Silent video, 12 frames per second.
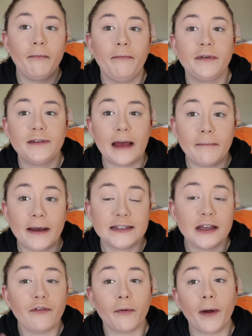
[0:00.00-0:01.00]
set
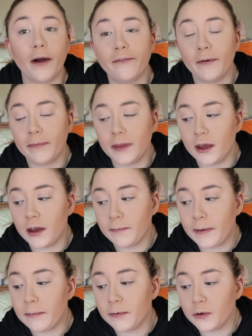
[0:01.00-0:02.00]
myself apart from the
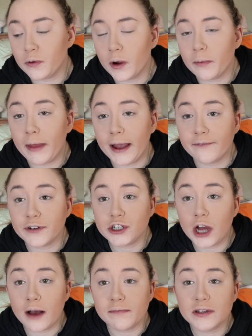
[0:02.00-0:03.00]
people who are applying for
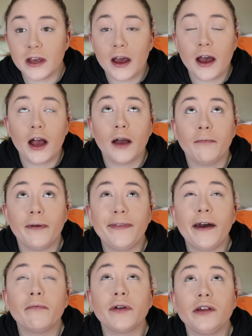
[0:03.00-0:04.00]
jobs. But
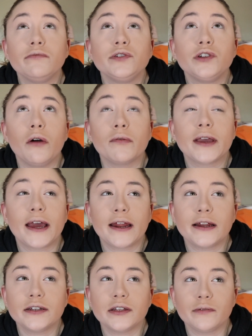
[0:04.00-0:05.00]
then when you don't get
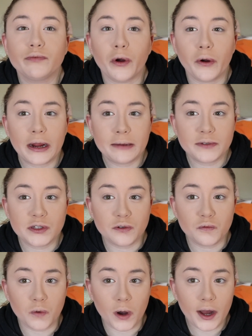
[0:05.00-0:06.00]
into the programs you
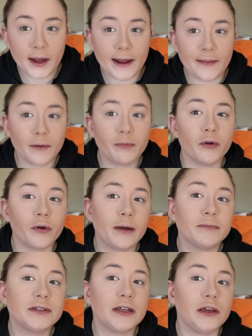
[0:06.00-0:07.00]
want and the
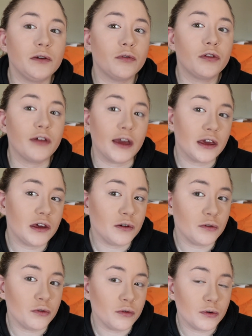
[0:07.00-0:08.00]
programs that you think
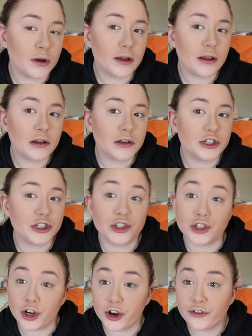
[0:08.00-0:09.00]
you
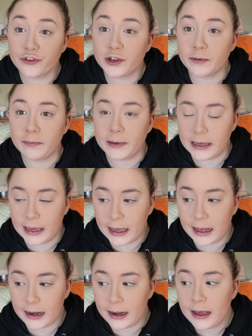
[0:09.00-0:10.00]
deserve to be
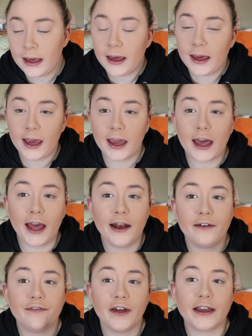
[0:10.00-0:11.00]
in, it kind
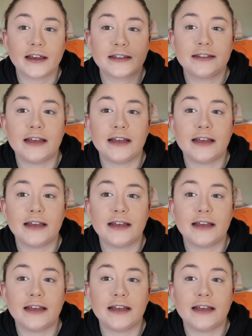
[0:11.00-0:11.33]
of like